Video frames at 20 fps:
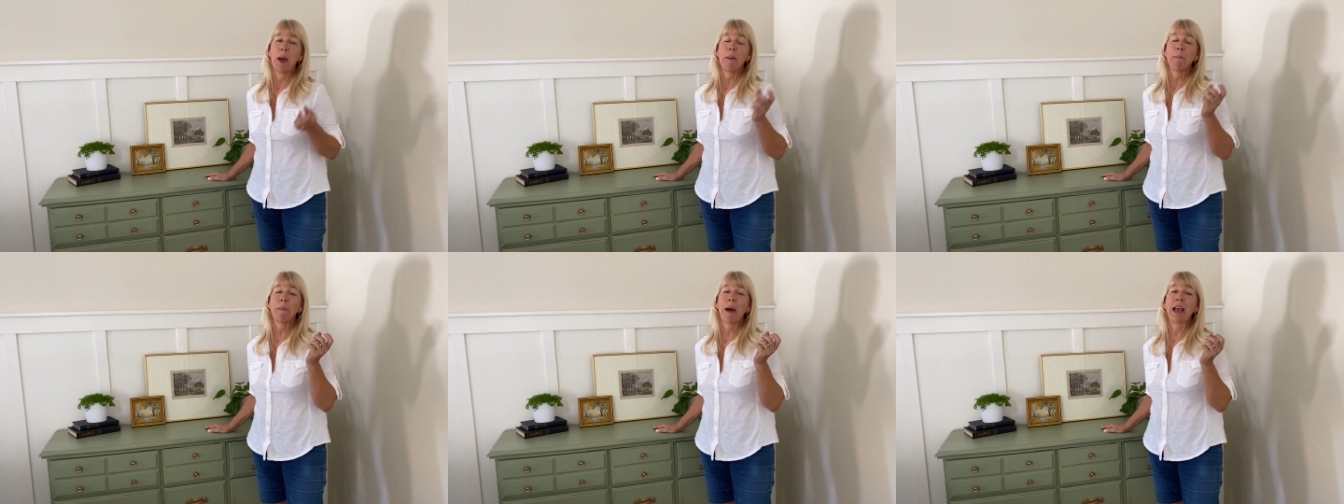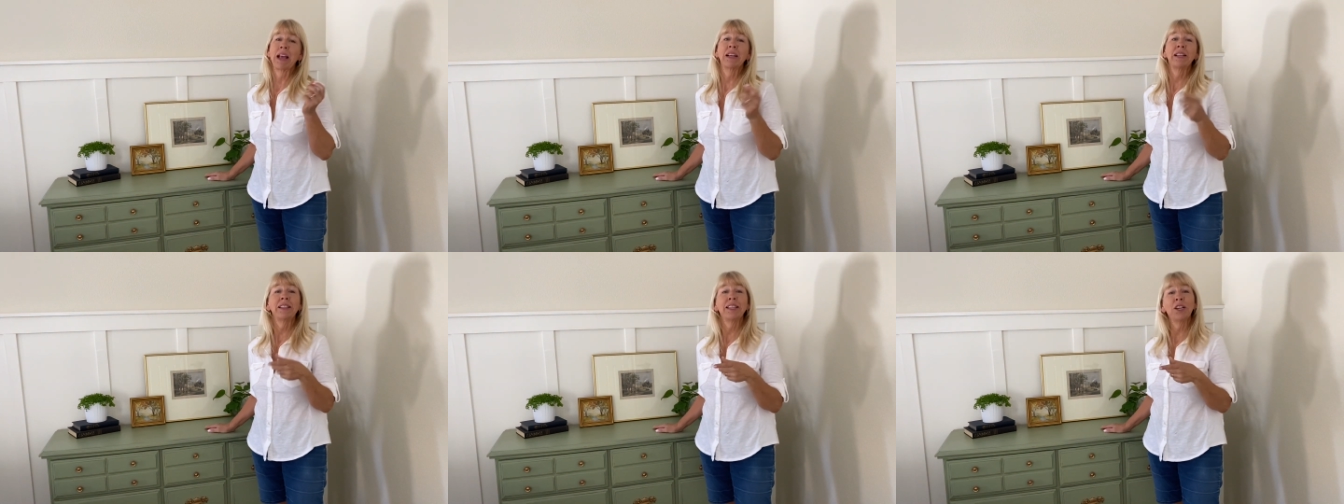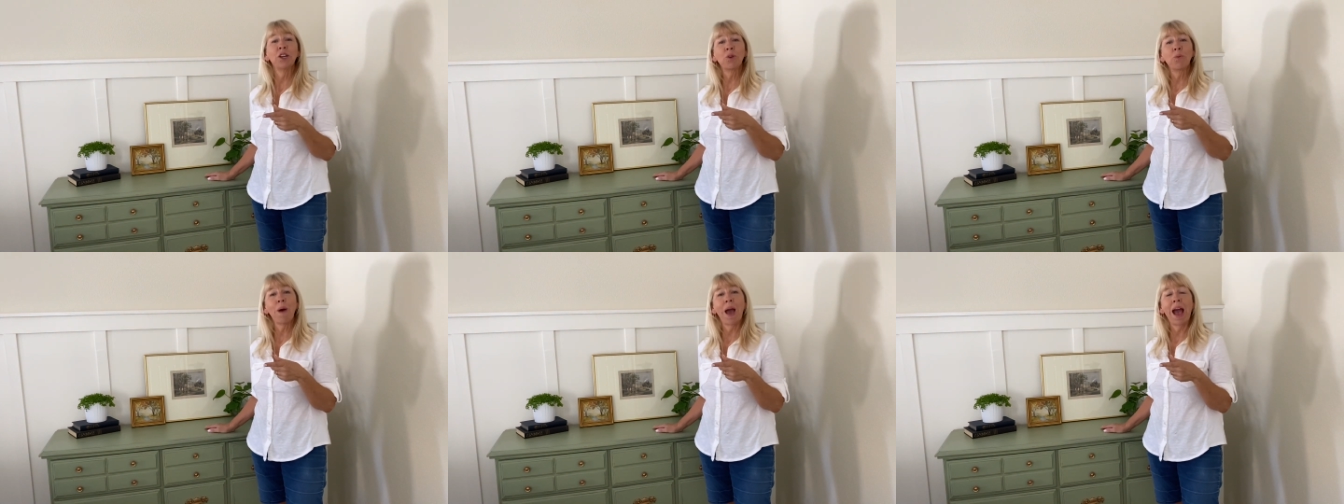my
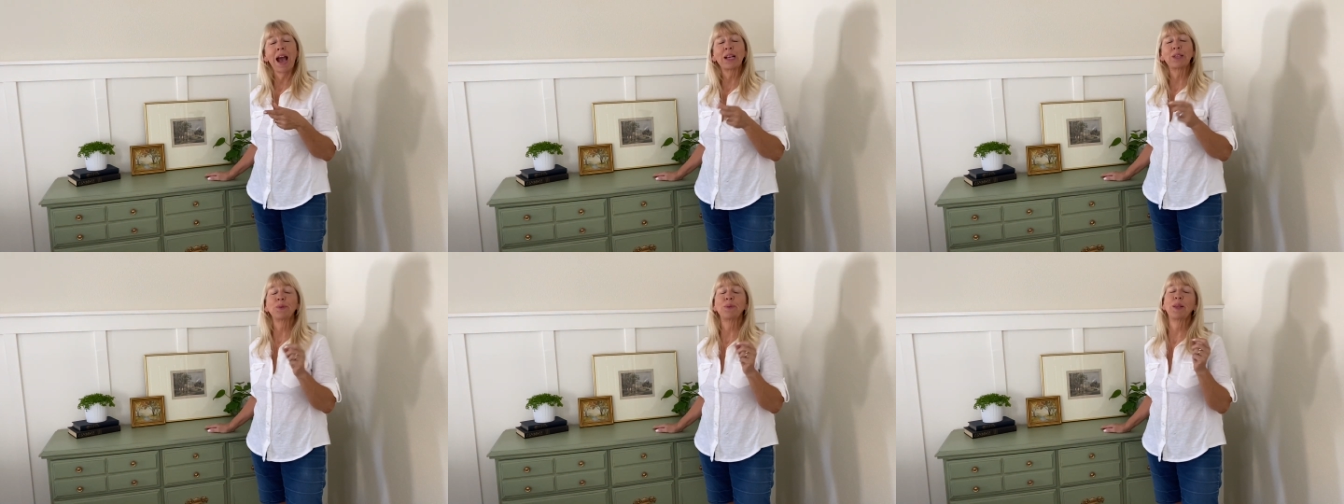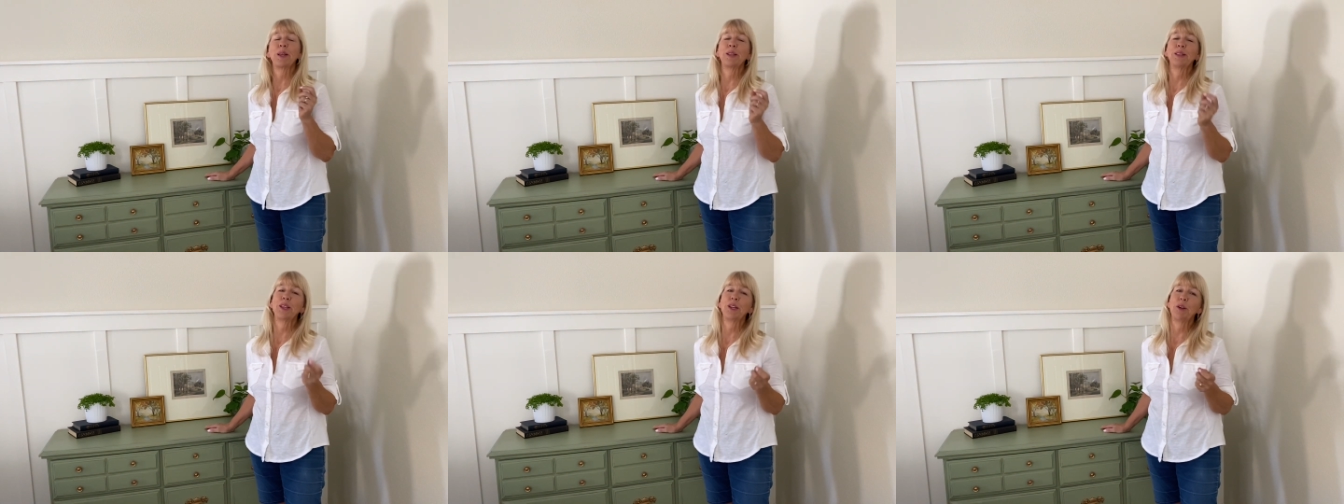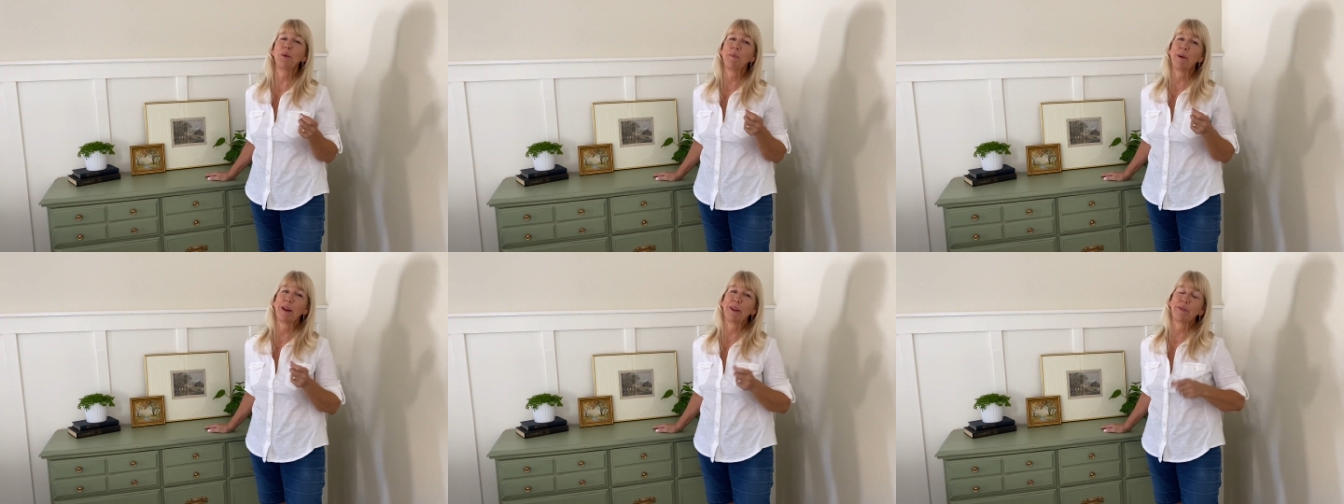clear wax with a
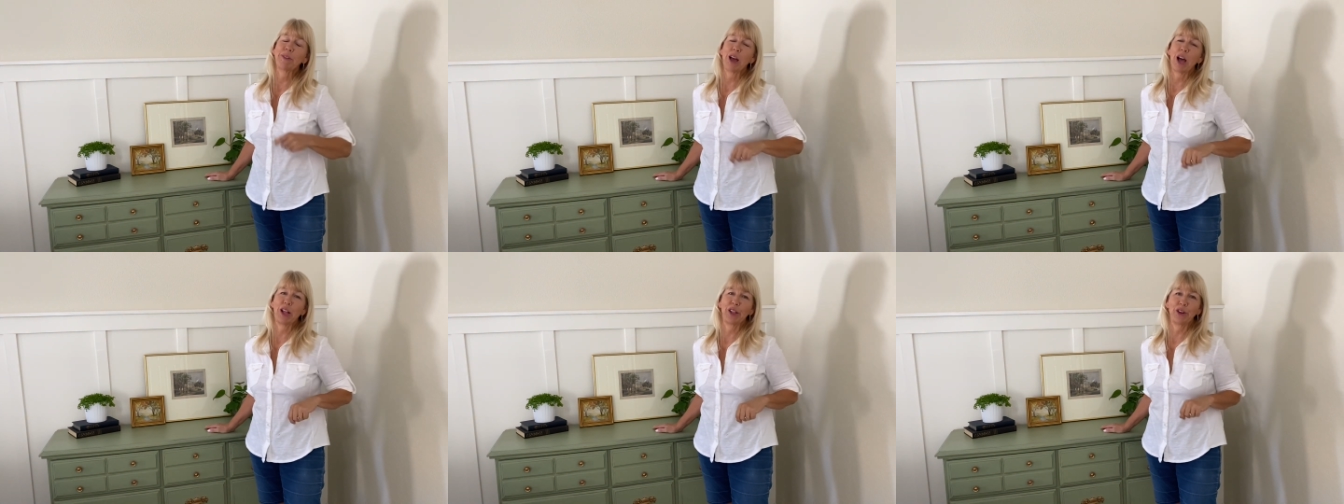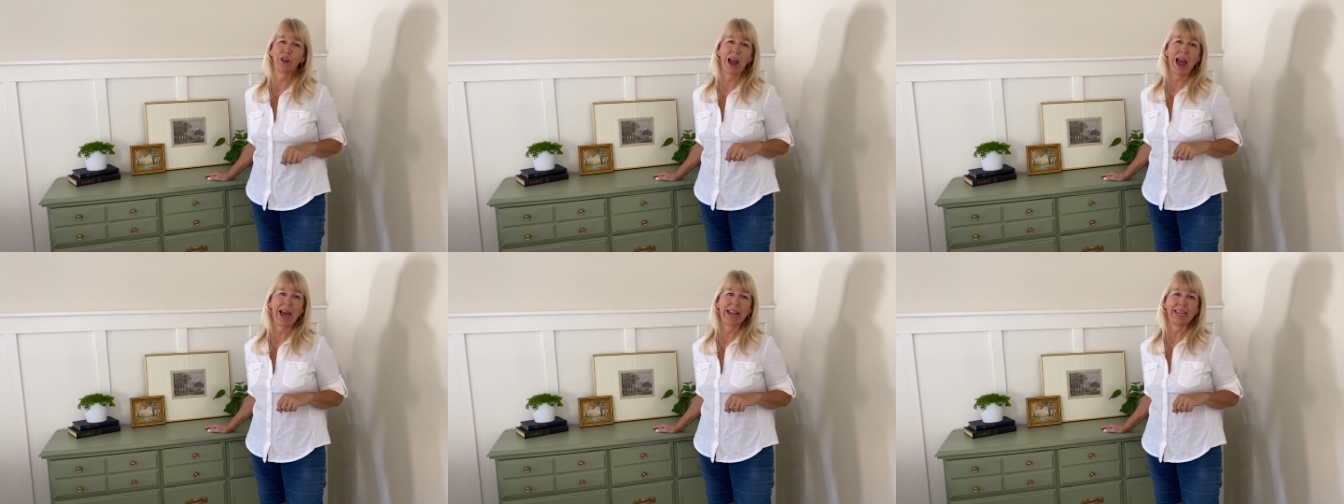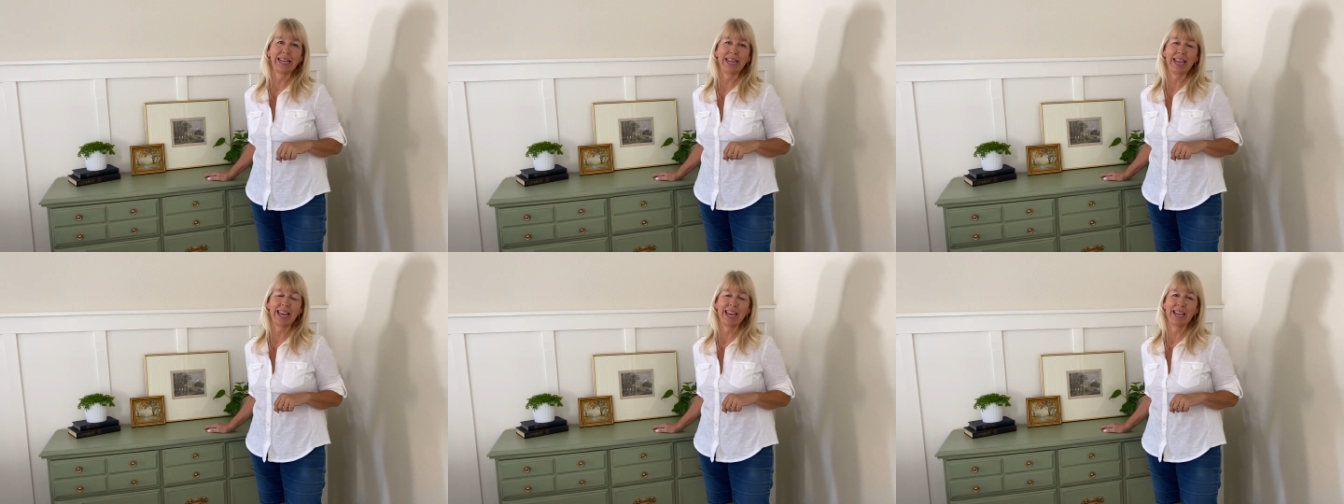little bit of color
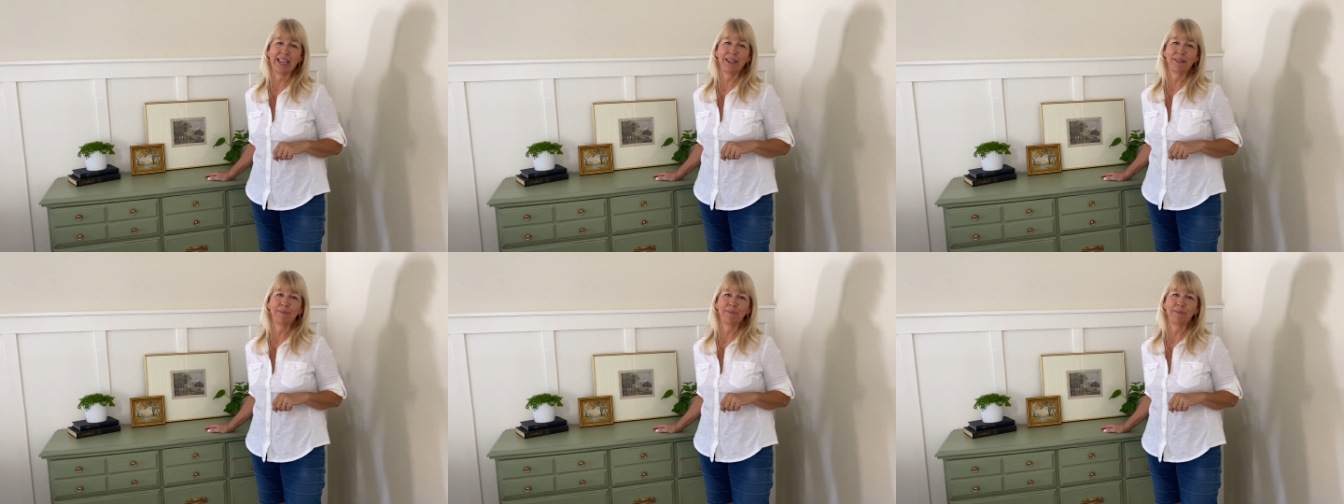added in.